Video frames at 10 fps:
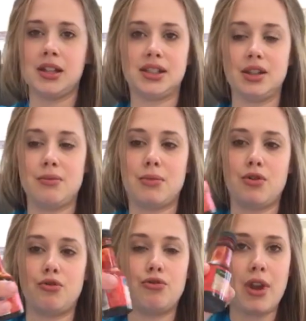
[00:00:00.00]
some
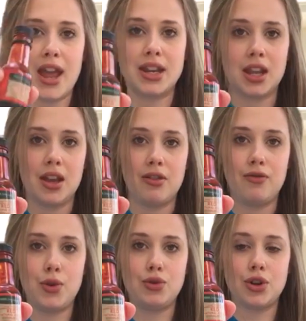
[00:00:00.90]
red
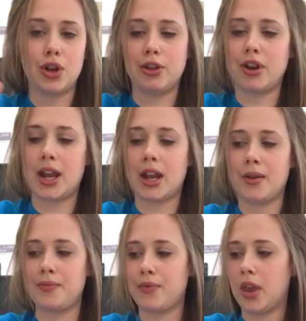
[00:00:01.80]
food
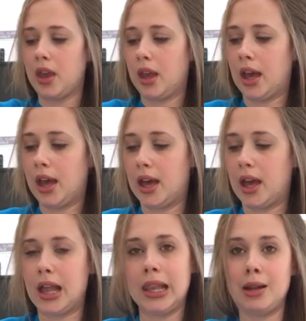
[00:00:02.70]
colouring,
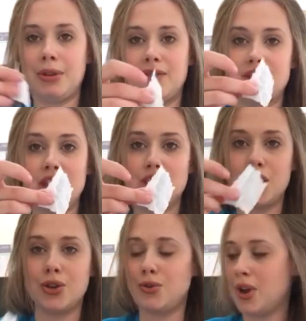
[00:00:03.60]
a little bit of
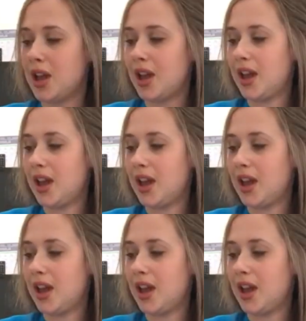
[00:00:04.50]
tissue,